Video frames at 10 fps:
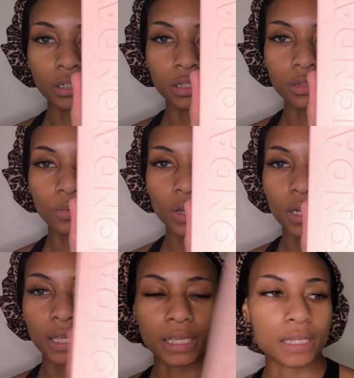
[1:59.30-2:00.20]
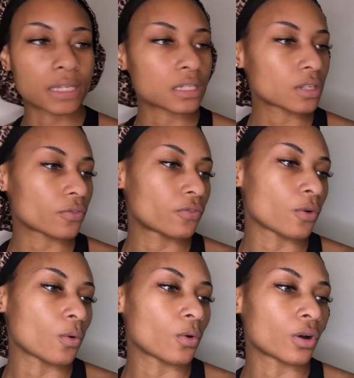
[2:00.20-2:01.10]
This one is
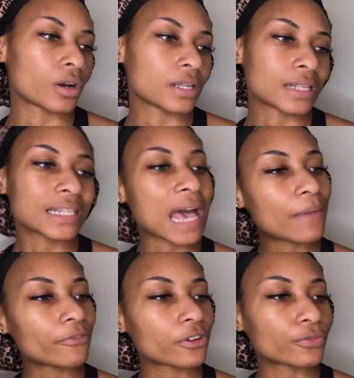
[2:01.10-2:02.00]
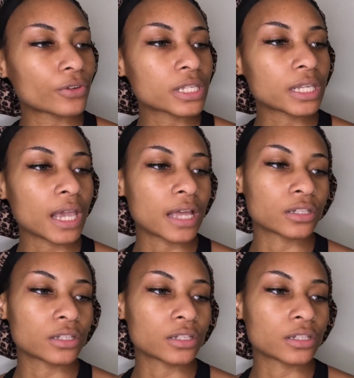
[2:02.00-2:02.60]
for, it says, I'm for frizzy and